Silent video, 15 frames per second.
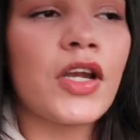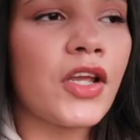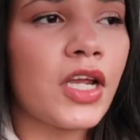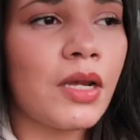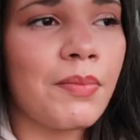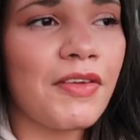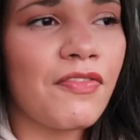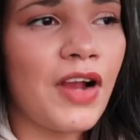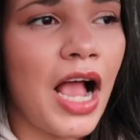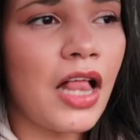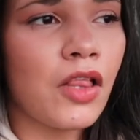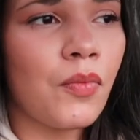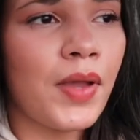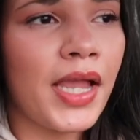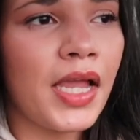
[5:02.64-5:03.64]
What are you going to be for
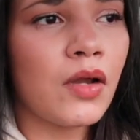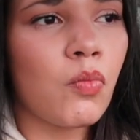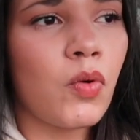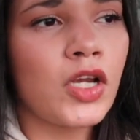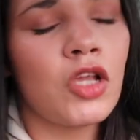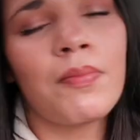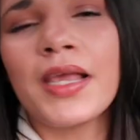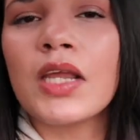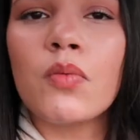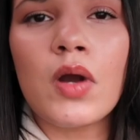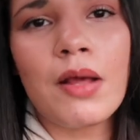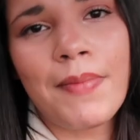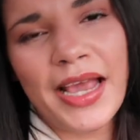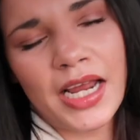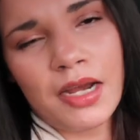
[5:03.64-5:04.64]
Halloween? What do you mean,
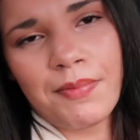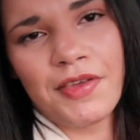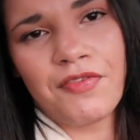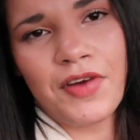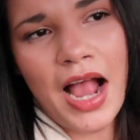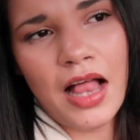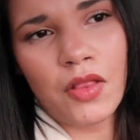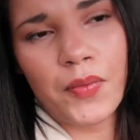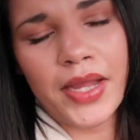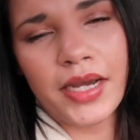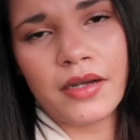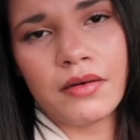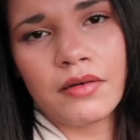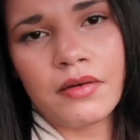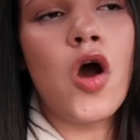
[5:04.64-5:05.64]
what am I going to be for
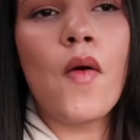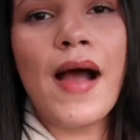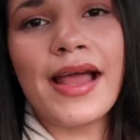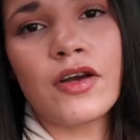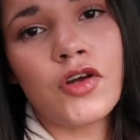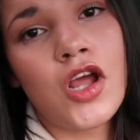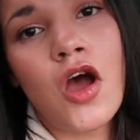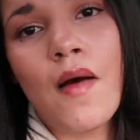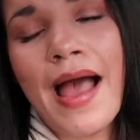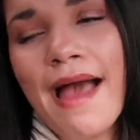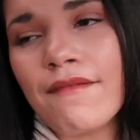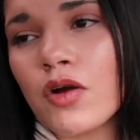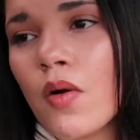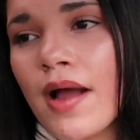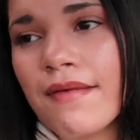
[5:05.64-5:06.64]
Halloween? Oh, I don't know, I
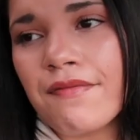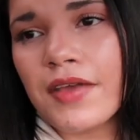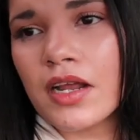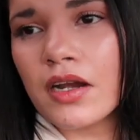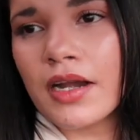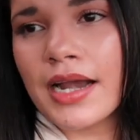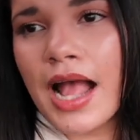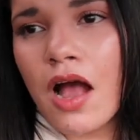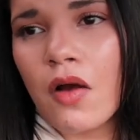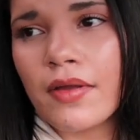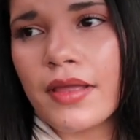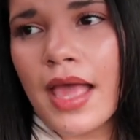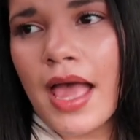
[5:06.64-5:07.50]
haven't quite figured it out